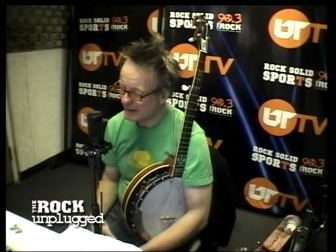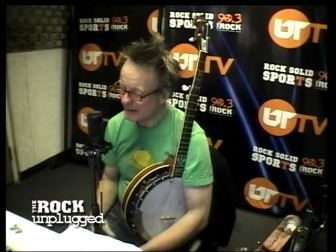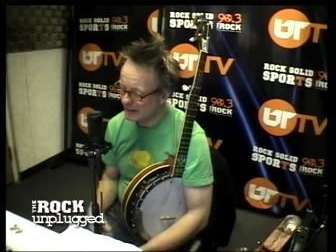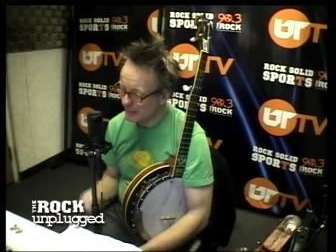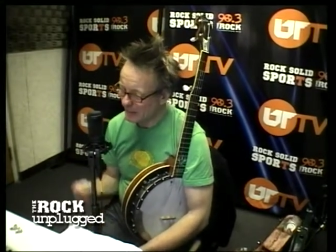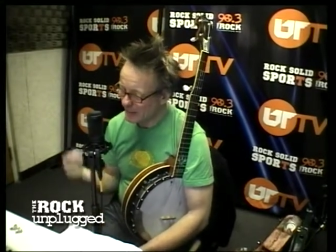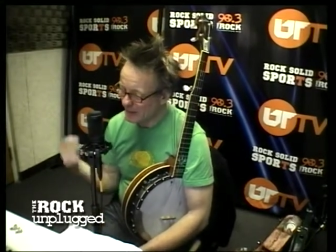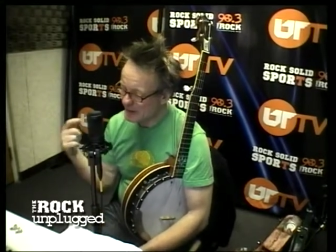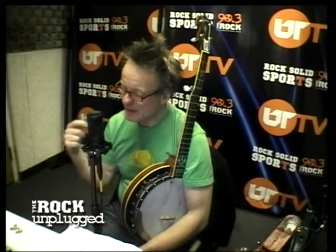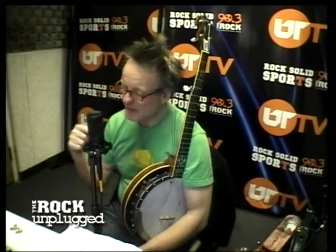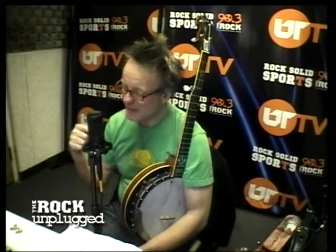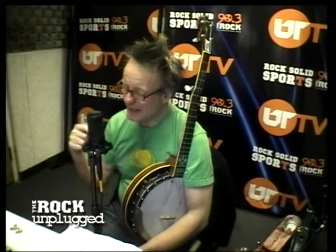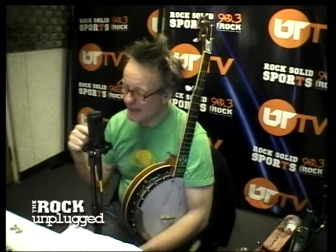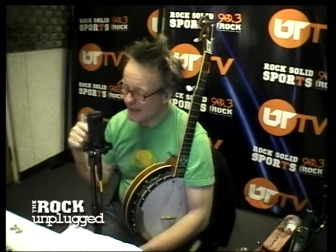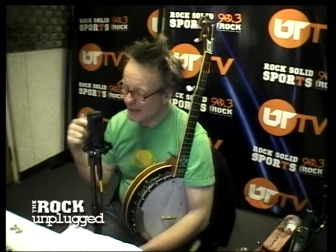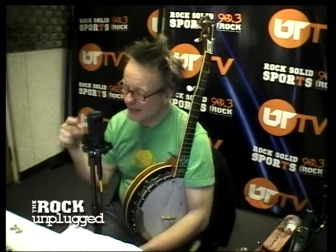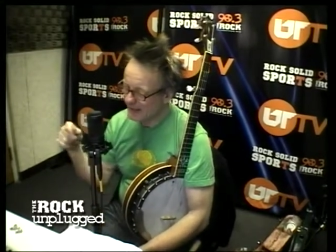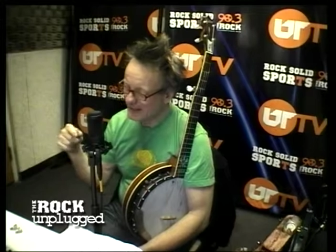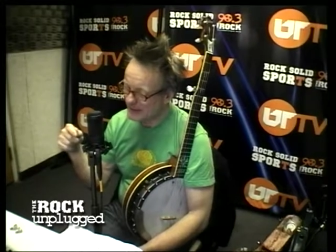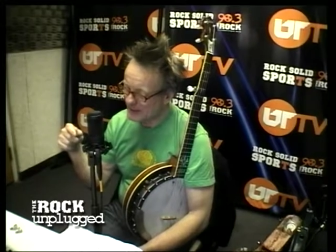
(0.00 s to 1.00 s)
and he walks
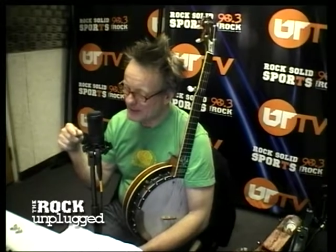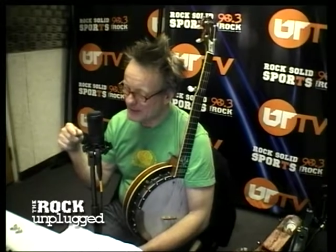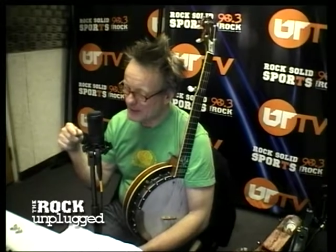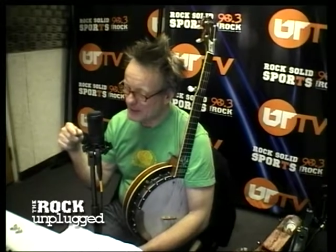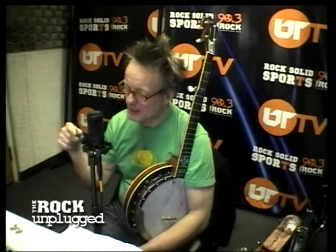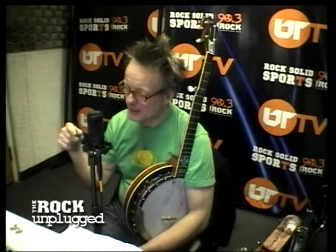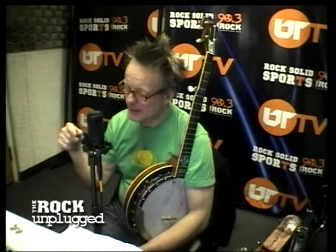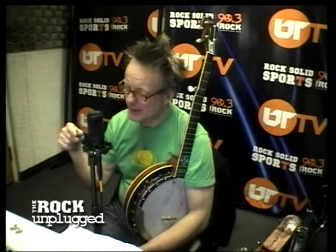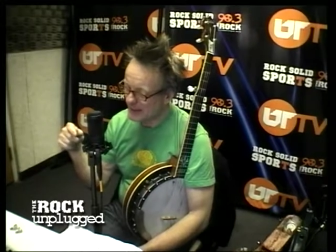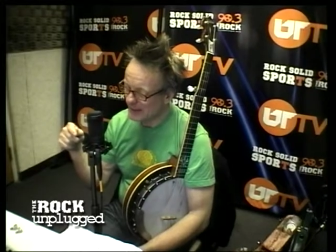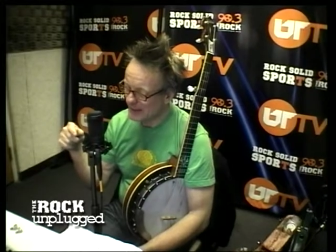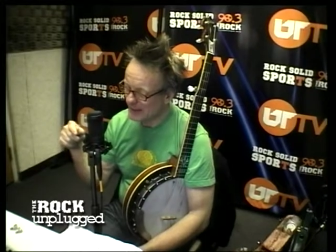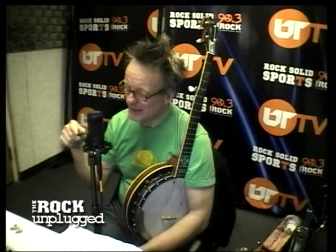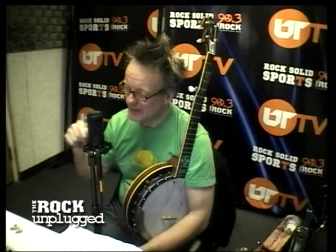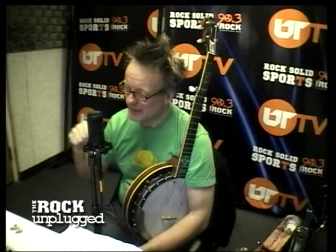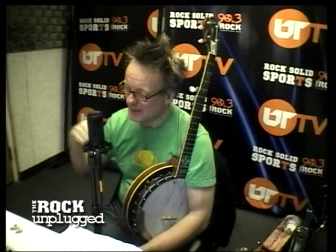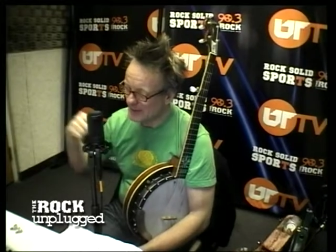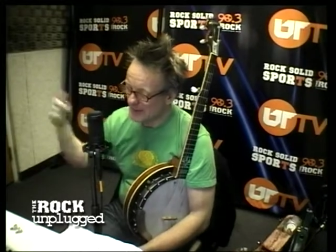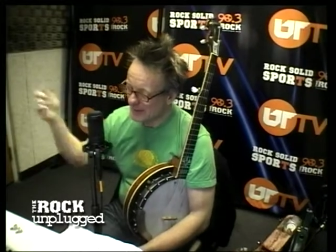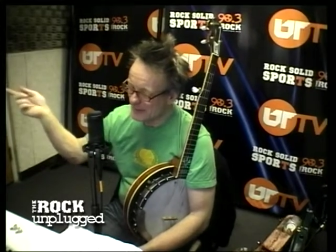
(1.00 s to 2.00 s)
by and he gets in his truck and
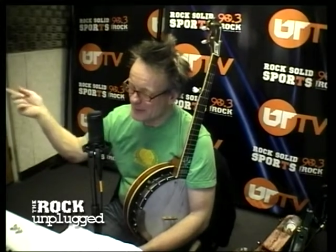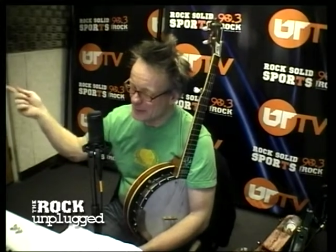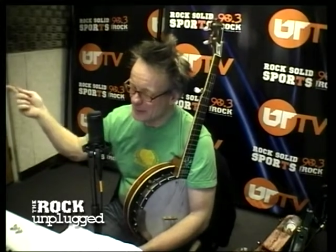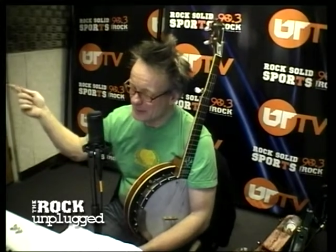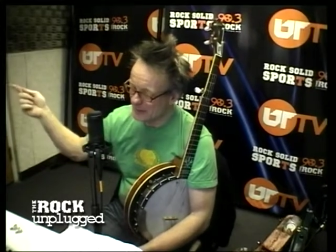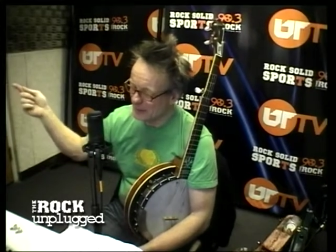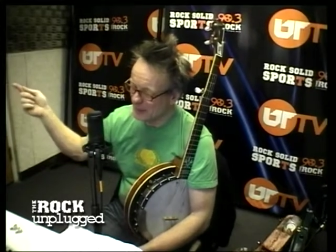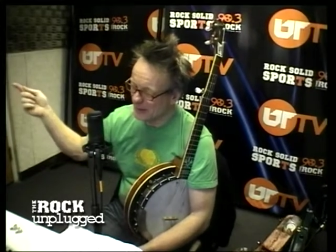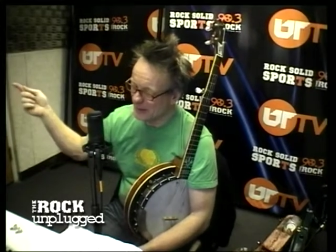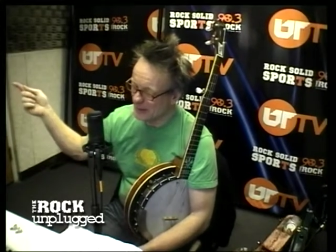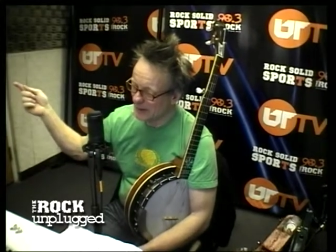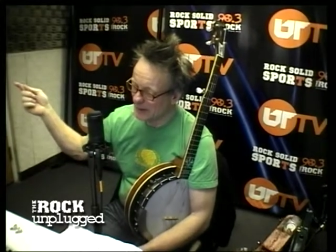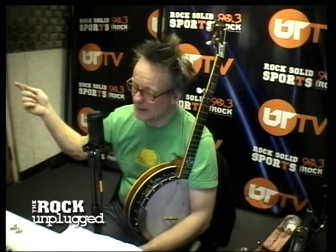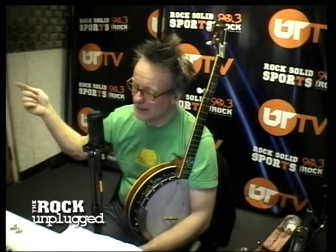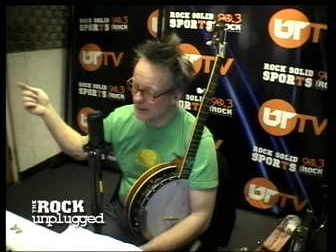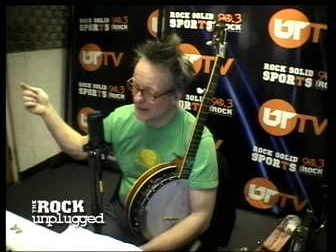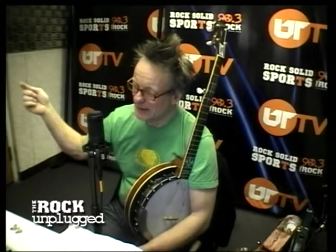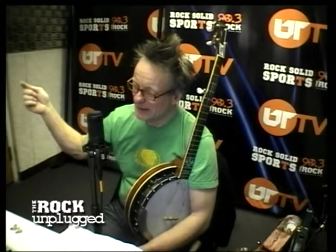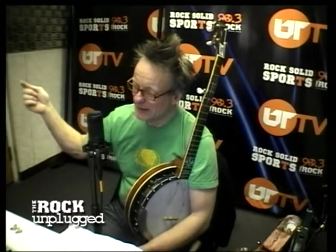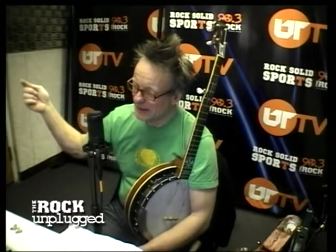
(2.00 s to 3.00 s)
then drives off to work,